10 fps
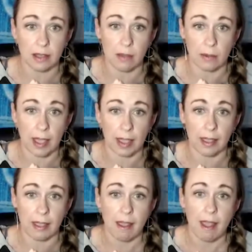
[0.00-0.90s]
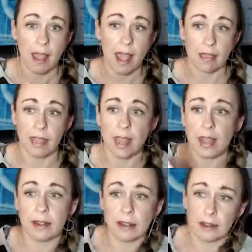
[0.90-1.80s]
Okay. And
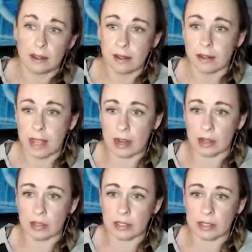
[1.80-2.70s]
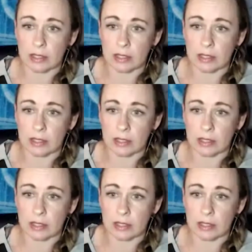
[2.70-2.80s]
then there's,